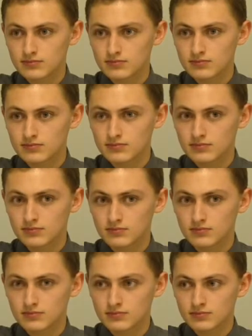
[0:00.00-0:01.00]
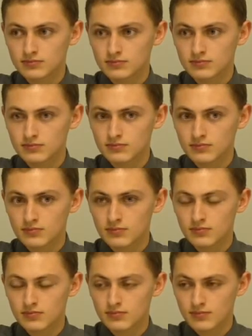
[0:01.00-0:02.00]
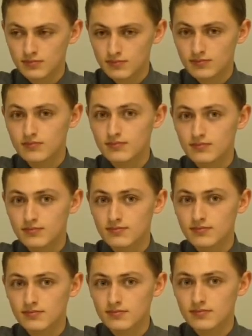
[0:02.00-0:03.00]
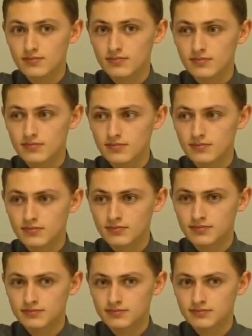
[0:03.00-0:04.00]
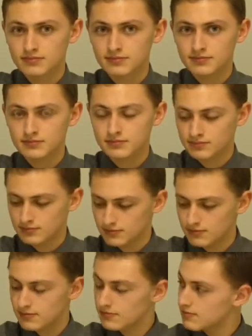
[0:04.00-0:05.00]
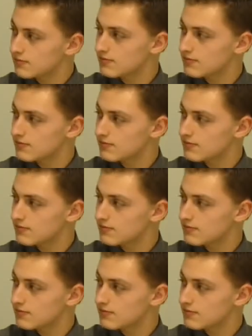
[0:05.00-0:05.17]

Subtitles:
The person shown says nothing.